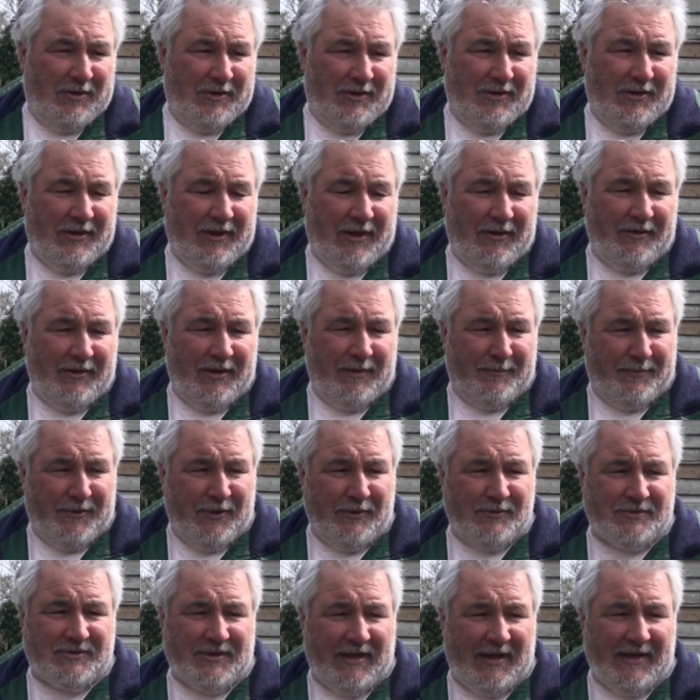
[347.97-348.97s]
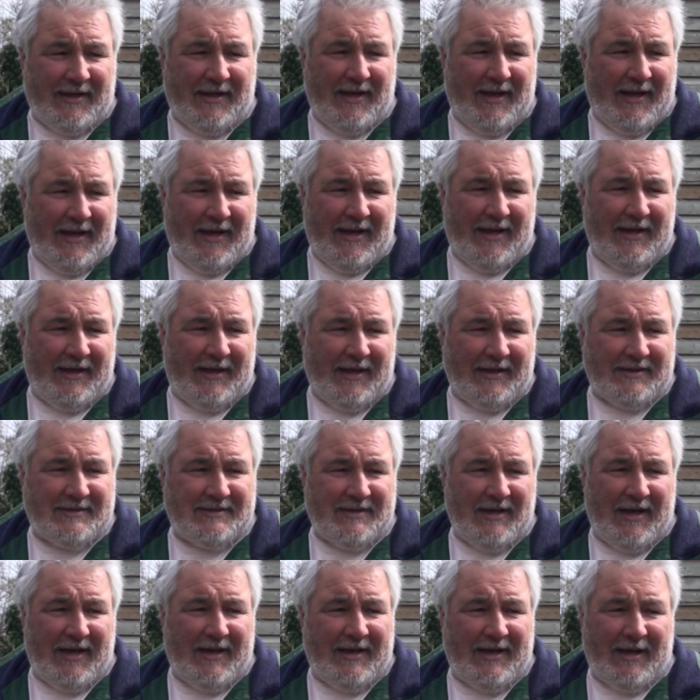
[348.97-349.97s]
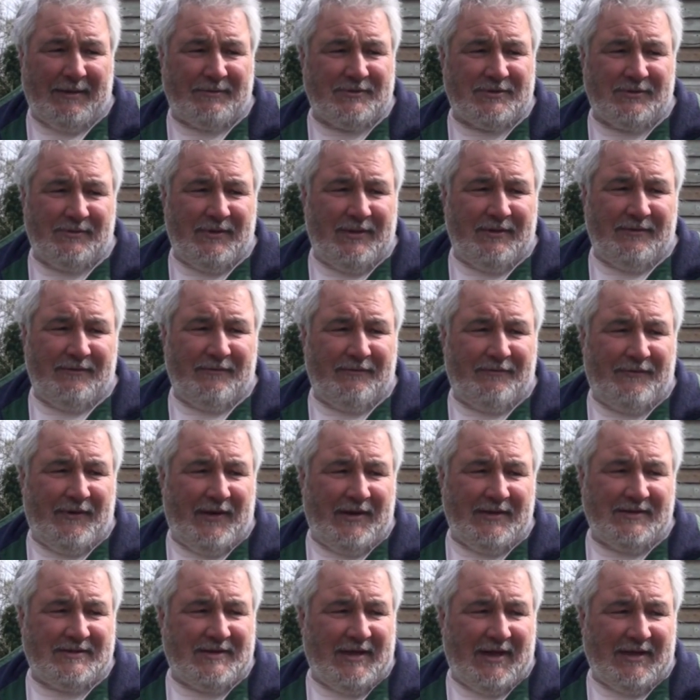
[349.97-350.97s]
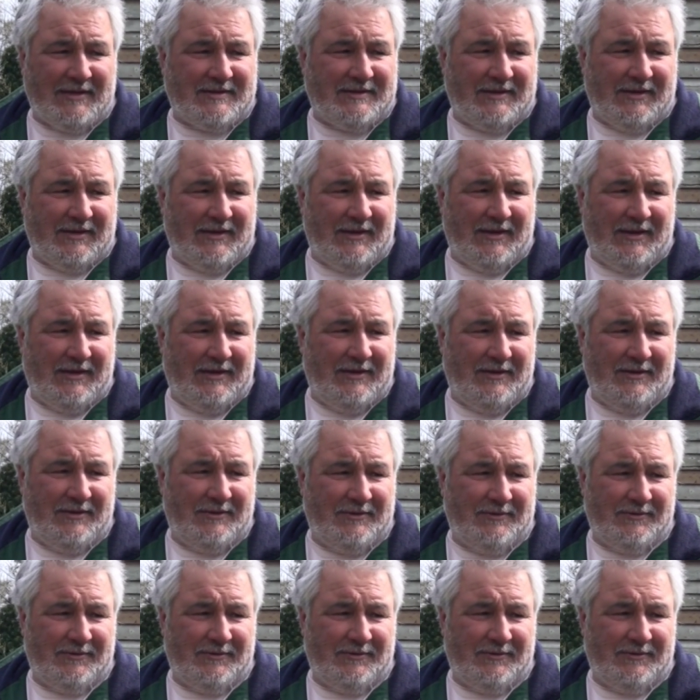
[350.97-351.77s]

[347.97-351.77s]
You know, the abuse they get here, they stand up to it fantastically.